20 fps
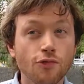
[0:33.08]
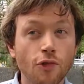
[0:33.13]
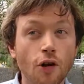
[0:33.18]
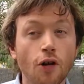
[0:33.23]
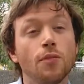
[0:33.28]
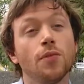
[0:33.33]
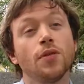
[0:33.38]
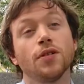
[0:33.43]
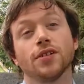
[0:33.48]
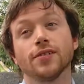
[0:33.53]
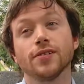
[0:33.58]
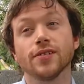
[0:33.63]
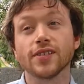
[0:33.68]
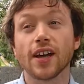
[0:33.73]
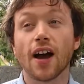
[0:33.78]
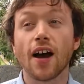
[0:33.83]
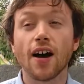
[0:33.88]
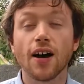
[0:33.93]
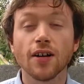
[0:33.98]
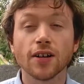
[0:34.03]
role
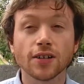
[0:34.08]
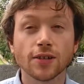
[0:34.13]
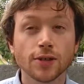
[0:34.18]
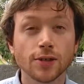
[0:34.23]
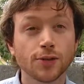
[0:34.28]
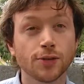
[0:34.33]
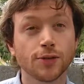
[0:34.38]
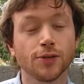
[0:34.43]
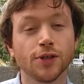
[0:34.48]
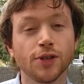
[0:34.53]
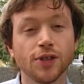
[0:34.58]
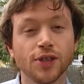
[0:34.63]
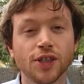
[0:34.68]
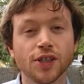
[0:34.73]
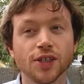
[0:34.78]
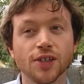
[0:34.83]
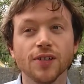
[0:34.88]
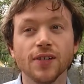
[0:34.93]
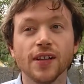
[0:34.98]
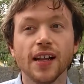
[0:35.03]
models are
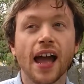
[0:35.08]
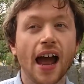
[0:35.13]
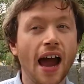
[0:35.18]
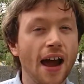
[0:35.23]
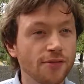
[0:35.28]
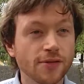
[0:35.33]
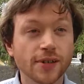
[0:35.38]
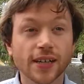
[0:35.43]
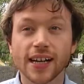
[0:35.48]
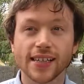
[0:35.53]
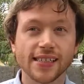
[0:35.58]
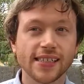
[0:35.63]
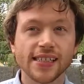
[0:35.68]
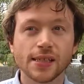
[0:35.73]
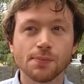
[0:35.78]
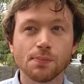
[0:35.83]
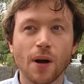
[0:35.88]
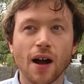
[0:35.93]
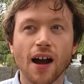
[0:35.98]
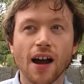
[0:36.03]
crucial. Everyone gets
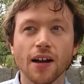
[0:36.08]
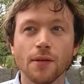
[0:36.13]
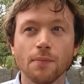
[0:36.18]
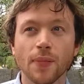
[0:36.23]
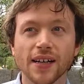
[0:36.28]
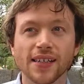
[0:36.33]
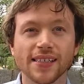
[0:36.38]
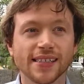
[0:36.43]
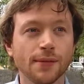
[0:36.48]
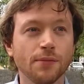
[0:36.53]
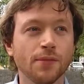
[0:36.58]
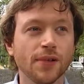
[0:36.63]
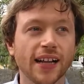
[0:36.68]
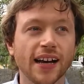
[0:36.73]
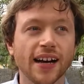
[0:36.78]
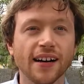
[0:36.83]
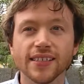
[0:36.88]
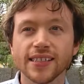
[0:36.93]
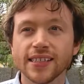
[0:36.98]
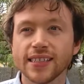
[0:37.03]
inspired by
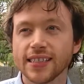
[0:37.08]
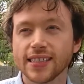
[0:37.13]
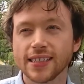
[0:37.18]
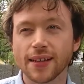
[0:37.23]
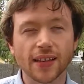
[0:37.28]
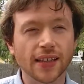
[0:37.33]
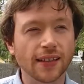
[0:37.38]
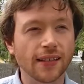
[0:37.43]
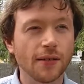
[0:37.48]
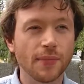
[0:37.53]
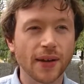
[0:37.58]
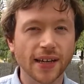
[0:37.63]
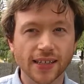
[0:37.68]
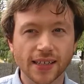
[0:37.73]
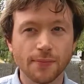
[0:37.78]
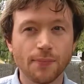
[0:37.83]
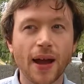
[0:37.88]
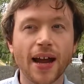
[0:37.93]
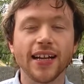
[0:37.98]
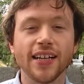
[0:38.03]
someone else, something that
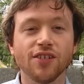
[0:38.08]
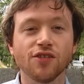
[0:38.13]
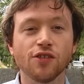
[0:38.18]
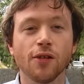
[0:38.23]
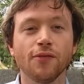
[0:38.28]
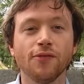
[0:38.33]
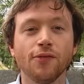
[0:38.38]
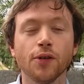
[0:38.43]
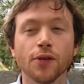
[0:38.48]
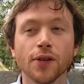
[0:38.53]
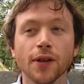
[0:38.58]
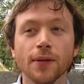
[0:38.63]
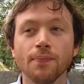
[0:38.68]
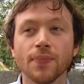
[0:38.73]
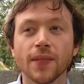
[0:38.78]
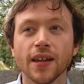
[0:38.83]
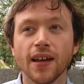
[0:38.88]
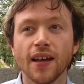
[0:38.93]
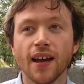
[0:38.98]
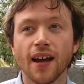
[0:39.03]
makes the penny drop for
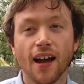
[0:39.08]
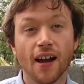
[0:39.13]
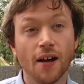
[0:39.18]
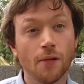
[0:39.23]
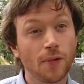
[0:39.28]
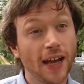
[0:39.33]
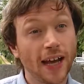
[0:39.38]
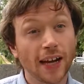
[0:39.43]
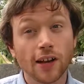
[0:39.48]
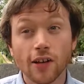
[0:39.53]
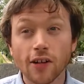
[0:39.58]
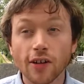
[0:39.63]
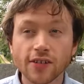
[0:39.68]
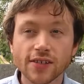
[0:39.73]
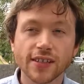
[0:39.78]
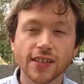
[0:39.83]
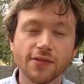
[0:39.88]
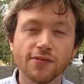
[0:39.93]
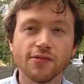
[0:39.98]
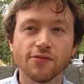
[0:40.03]
them. We had
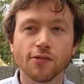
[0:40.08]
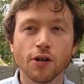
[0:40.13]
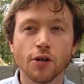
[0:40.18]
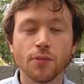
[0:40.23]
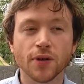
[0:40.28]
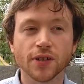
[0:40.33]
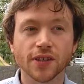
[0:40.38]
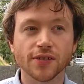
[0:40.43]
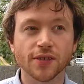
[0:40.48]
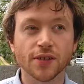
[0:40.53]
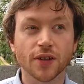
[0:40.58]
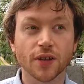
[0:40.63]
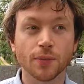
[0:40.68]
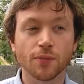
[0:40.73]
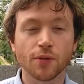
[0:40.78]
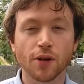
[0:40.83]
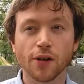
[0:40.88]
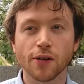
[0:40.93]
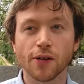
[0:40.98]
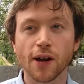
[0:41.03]
lots of different role models on
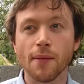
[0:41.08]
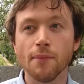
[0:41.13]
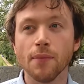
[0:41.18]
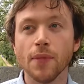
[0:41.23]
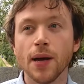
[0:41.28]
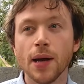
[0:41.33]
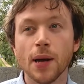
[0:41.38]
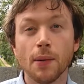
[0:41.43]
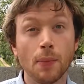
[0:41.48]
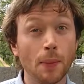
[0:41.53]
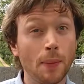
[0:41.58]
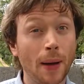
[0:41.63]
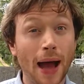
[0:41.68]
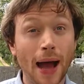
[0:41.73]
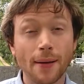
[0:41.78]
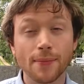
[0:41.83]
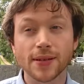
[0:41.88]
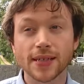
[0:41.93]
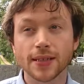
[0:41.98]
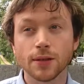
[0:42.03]
the program, but
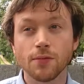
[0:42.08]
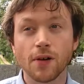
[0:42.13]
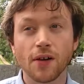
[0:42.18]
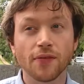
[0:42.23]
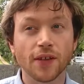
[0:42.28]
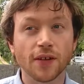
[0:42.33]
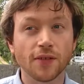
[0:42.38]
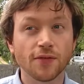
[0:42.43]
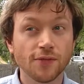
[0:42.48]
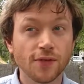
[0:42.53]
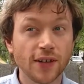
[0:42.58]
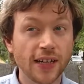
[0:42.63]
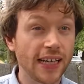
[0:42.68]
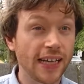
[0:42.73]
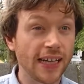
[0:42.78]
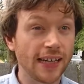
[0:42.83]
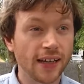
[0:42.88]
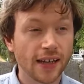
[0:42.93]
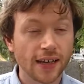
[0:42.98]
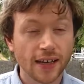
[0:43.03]
perhaps the one that
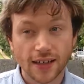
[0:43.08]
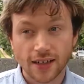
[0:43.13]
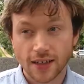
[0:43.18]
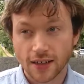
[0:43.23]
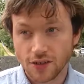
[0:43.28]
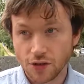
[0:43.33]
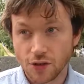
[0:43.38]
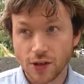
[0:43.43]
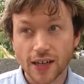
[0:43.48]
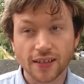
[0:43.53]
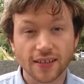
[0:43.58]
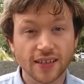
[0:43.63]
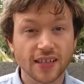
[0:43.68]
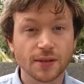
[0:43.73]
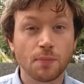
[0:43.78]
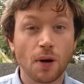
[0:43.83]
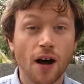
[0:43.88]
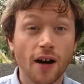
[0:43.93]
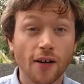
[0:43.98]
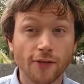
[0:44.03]
really triggered the
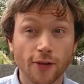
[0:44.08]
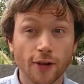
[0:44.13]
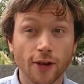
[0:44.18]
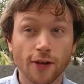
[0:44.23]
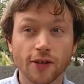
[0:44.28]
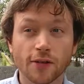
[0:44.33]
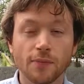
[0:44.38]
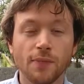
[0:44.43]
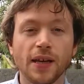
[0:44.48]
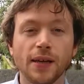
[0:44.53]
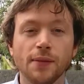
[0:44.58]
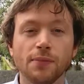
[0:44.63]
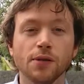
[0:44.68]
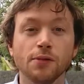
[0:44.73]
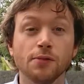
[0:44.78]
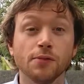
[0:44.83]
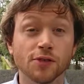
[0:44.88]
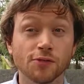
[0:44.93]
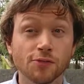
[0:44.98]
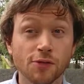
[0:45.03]
spark for a lot of
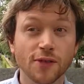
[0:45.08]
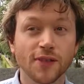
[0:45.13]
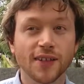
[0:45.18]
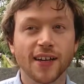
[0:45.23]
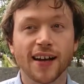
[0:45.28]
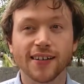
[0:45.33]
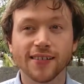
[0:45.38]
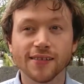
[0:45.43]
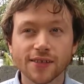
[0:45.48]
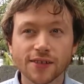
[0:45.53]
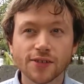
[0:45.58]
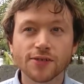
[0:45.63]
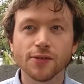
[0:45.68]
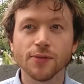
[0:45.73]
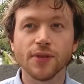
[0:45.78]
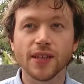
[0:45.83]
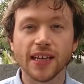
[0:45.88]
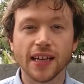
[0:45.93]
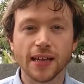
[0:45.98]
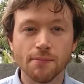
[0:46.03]
people was Ruth Daniels
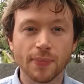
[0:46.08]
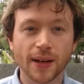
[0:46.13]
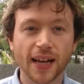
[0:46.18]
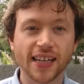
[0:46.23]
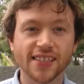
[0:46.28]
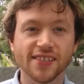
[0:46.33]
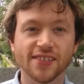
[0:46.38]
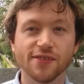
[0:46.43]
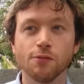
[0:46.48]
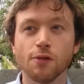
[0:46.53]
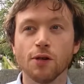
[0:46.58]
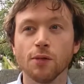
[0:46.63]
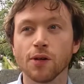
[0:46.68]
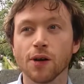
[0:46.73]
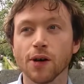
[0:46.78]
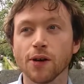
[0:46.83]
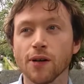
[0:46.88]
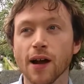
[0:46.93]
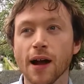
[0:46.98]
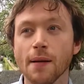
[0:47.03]
from the In Place of War
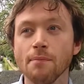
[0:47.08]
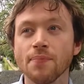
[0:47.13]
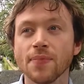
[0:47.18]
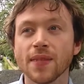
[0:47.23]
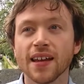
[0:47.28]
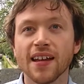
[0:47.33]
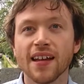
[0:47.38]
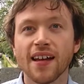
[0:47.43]
program.